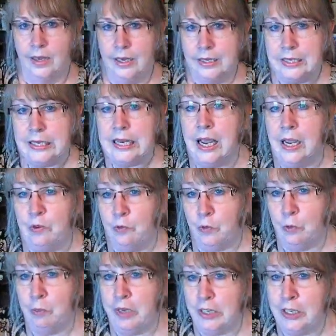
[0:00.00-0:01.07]
It's time
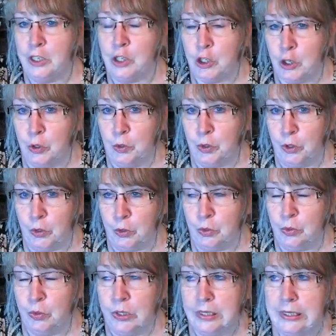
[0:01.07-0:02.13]
for me to show
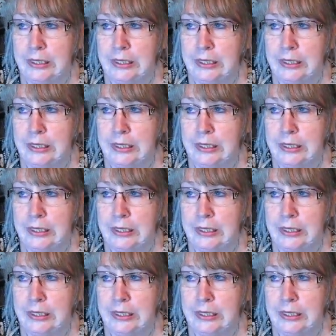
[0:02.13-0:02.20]
you